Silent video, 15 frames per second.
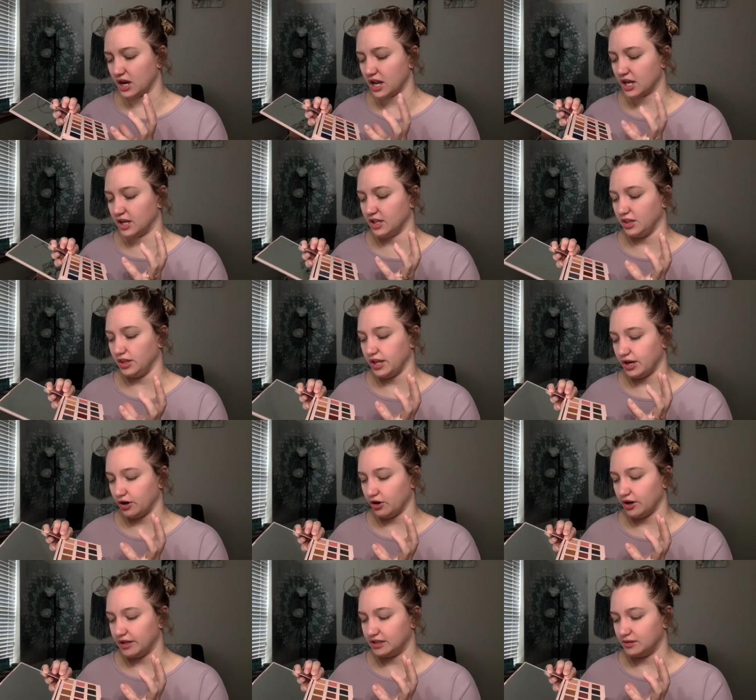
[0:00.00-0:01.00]
a
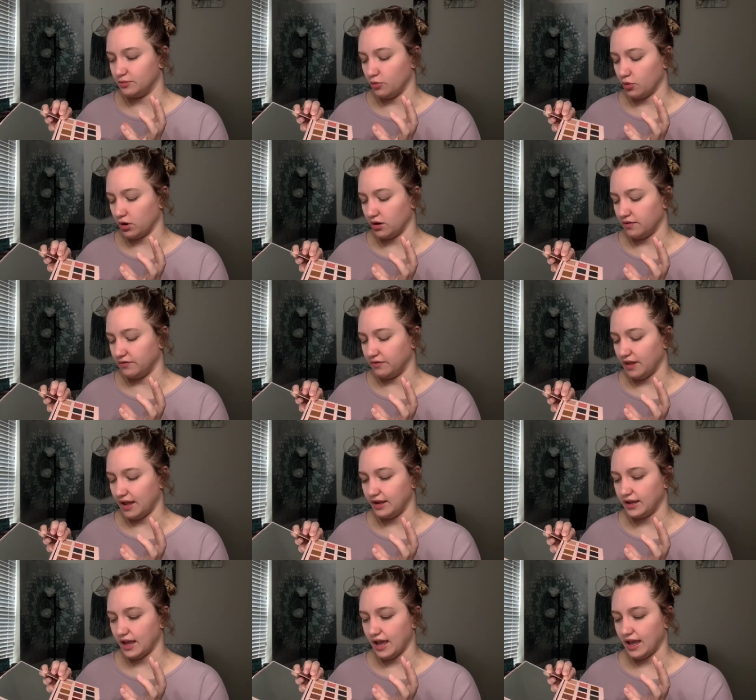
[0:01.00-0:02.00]
glitter, it's more of
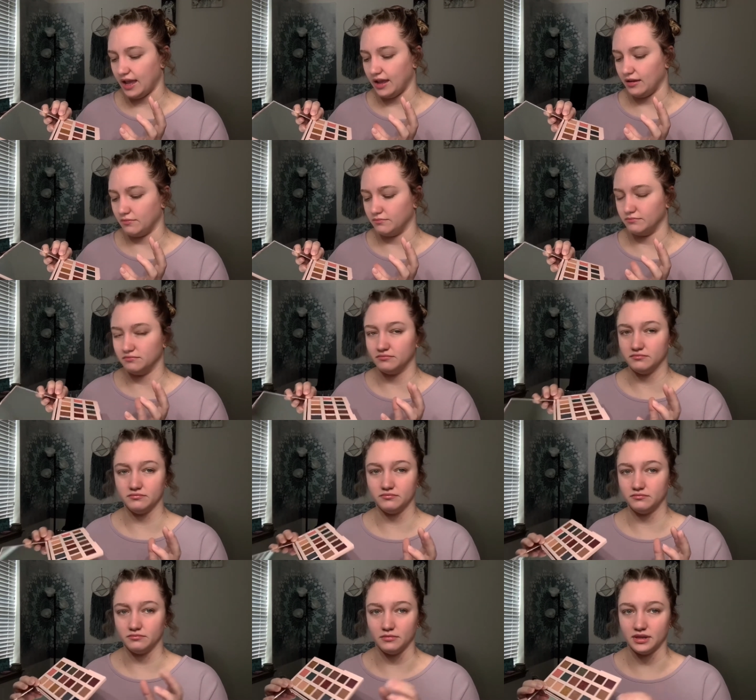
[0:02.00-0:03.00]
like a
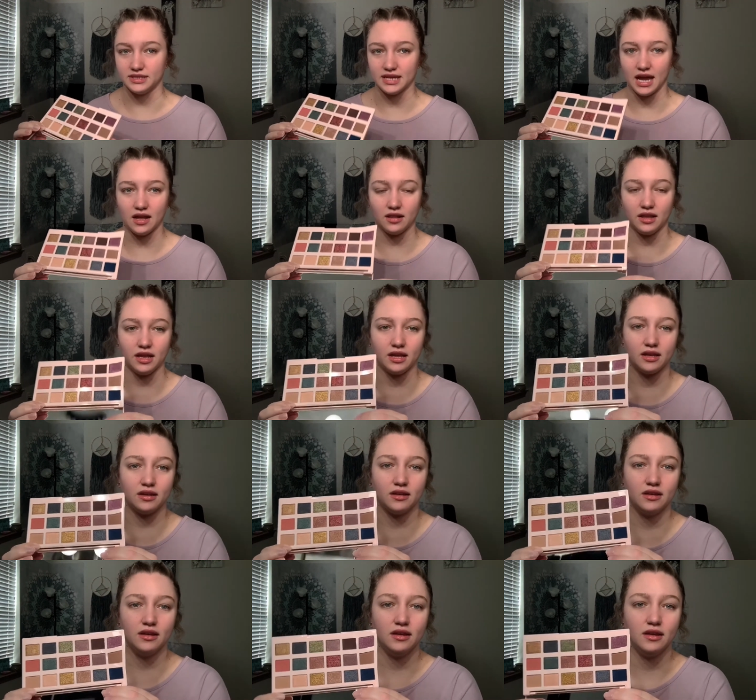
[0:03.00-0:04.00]
metallic.
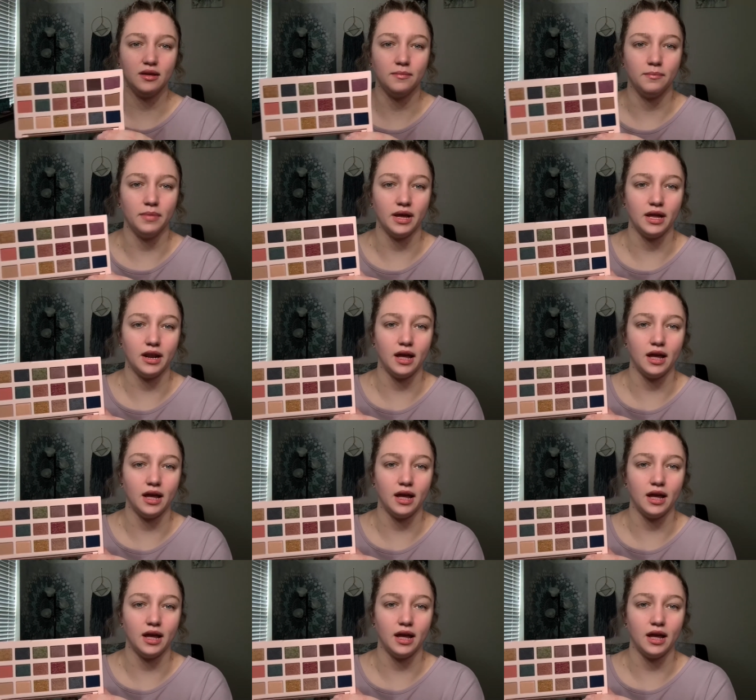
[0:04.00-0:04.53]
But